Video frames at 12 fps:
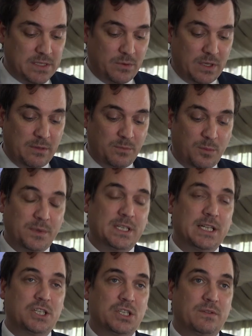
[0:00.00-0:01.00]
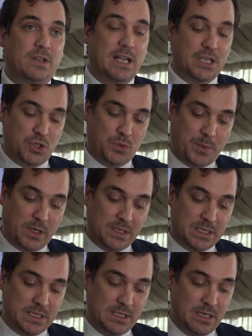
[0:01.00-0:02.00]
for the implementation of the national
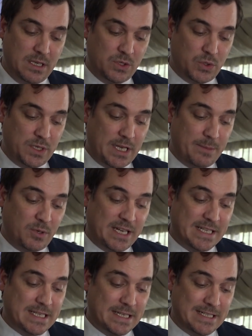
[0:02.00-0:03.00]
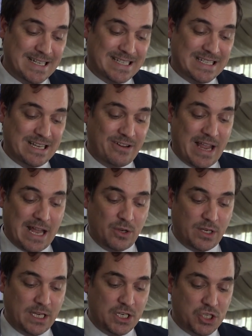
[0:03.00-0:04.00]
policy to enable necessary
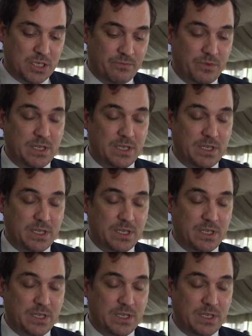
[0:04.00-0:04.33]
allocation and